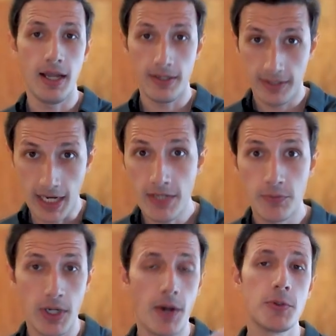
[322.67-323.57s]
guide
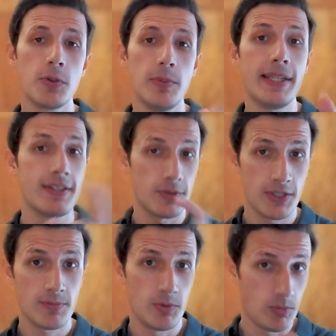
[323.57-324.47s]
for how to make this
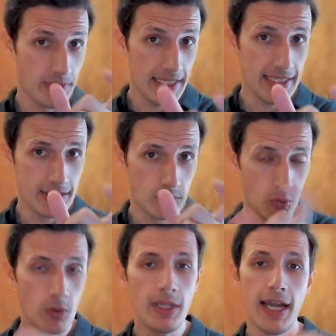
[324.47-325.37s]
connection between Make and
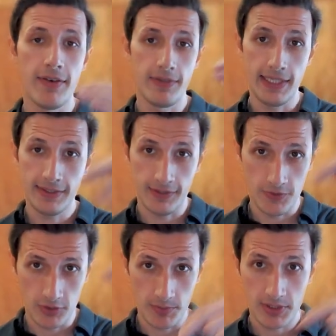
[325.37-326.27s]
Google. I've linked in the
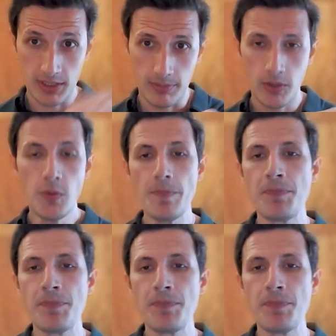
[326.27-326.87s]
description down below.